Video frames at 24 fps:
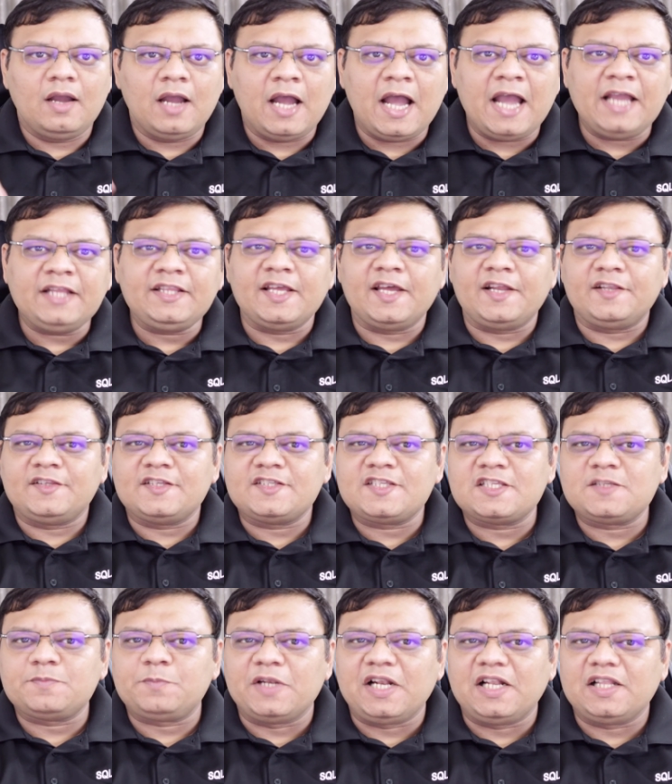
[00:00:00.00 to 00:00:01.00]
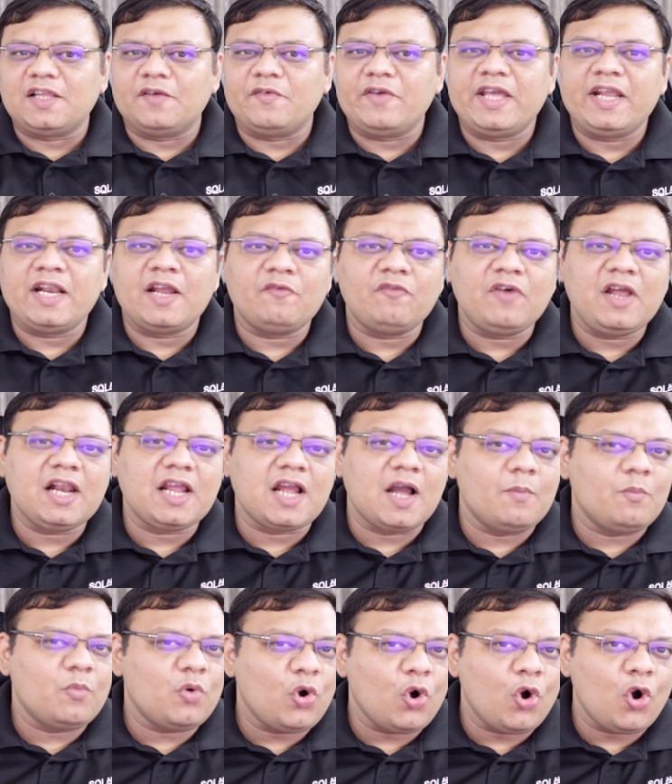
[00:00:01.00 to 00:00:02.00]
Hi there, this is Pinal Dave and I
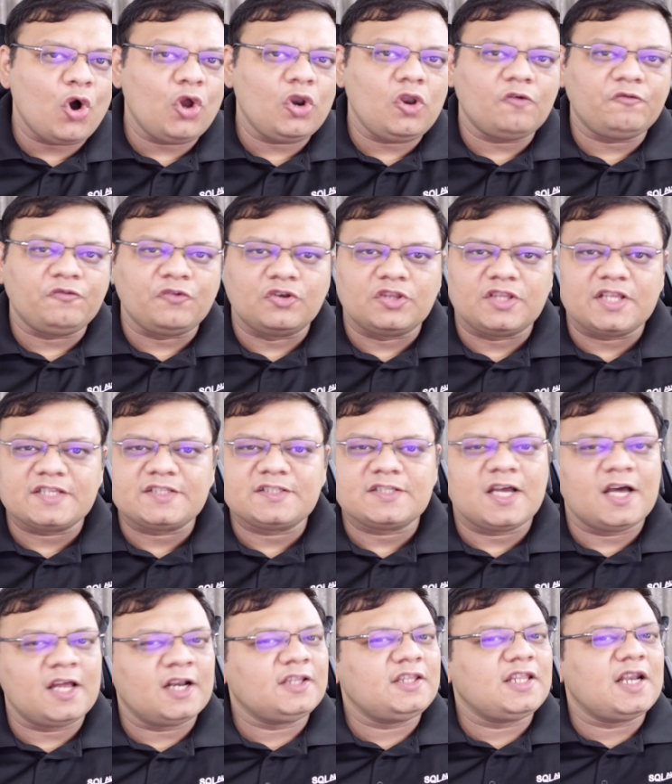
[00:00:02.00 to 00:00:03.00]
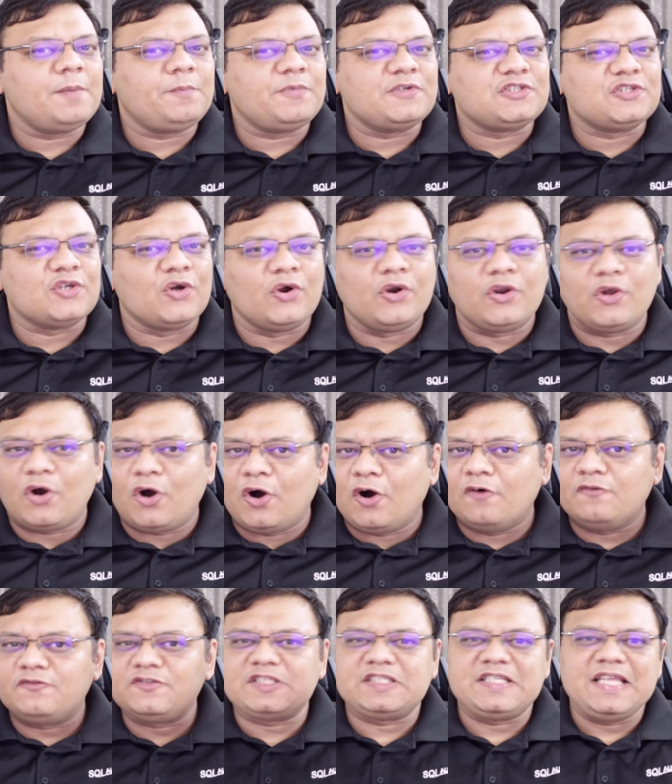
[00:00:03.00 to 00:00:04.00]
welcome all of you to this another episode
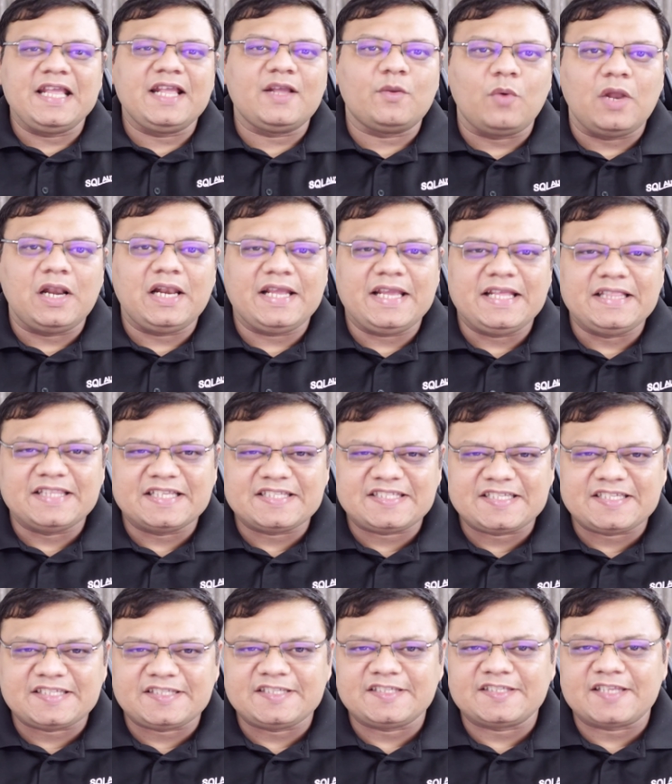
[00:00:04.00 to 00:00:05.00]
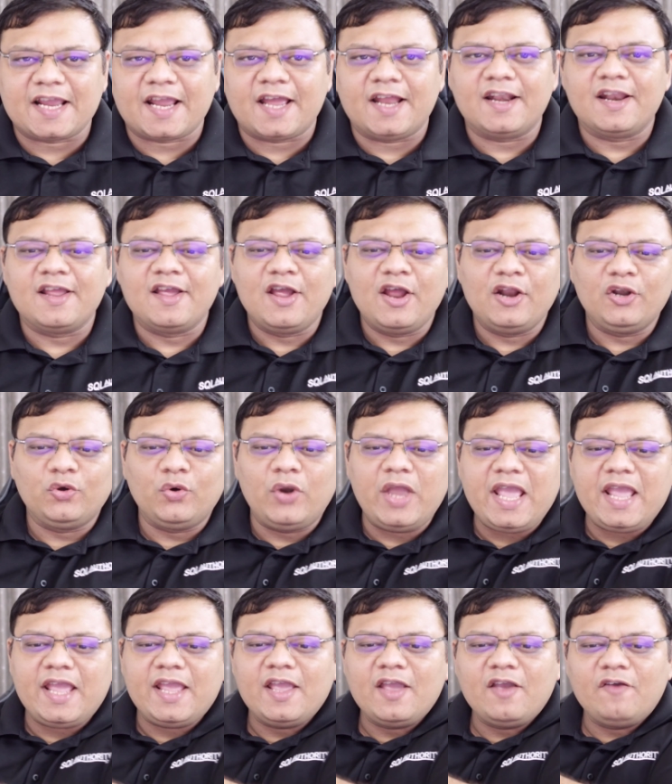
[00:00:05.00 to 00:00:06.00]
of SQL in the 60 Second.
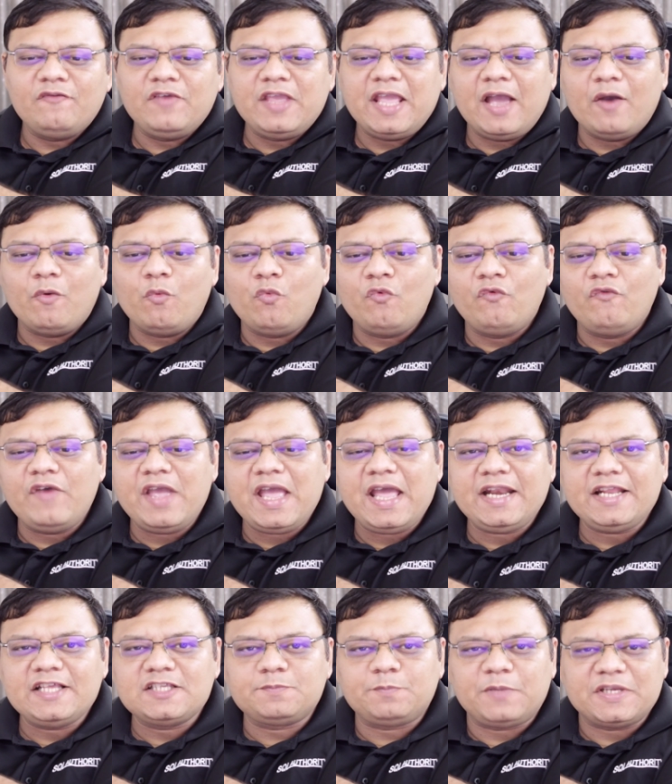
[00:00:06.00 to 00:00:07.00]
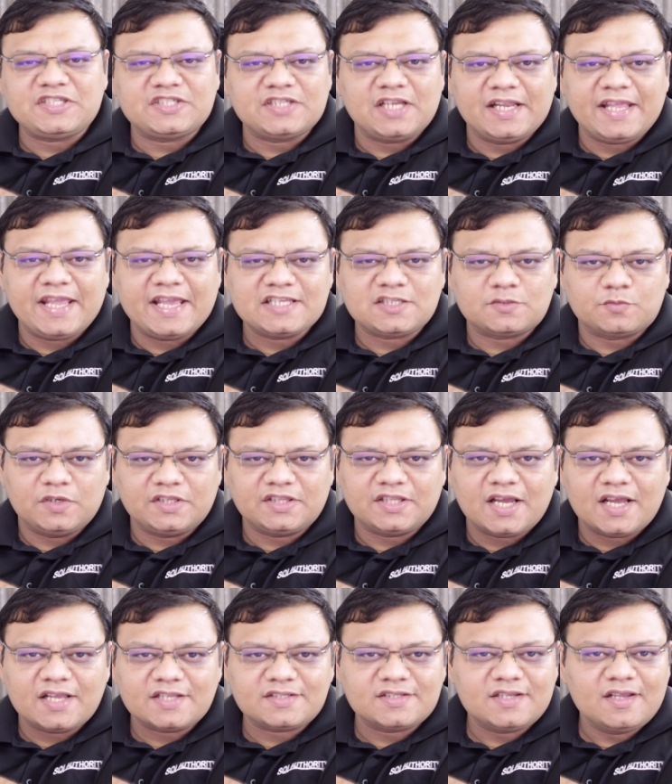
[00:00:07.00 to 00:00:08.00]
Today, we have a very special guest with
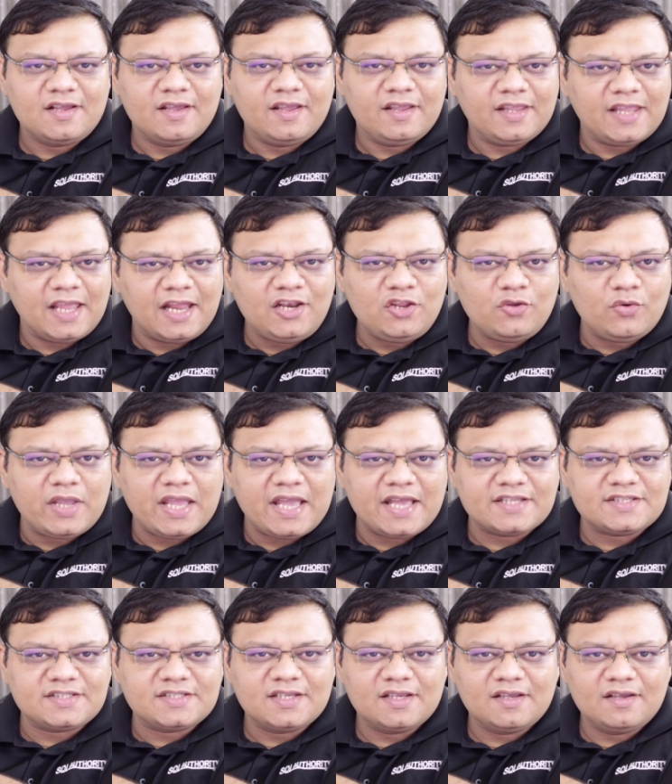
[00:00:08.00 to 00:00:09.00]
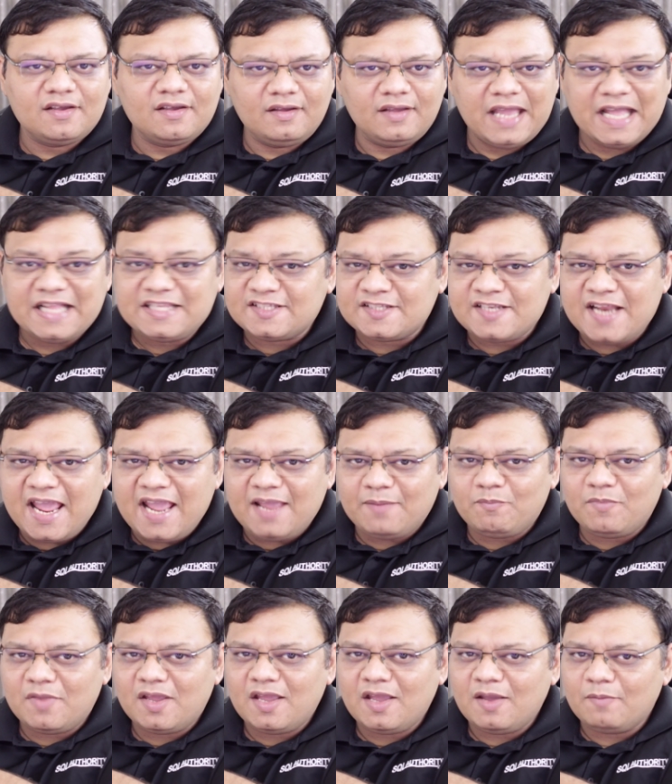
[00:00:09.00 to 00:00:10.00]
us. Can you guess its
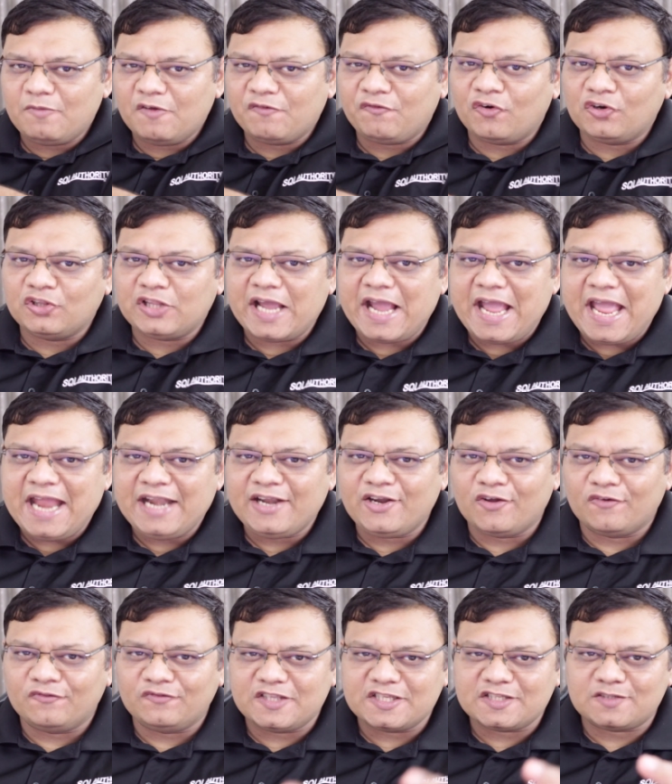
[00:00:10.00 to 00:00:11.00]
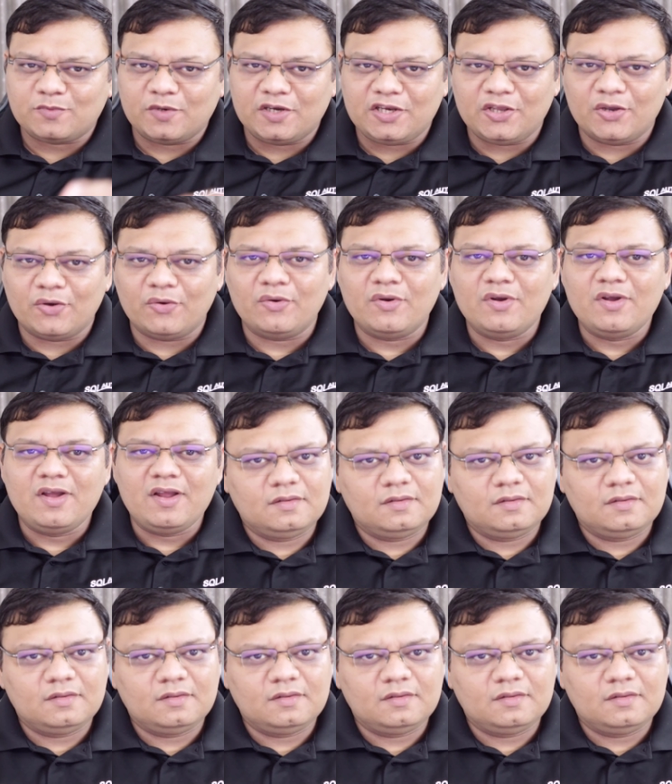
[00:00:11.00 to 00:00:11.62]
name before the end of this video?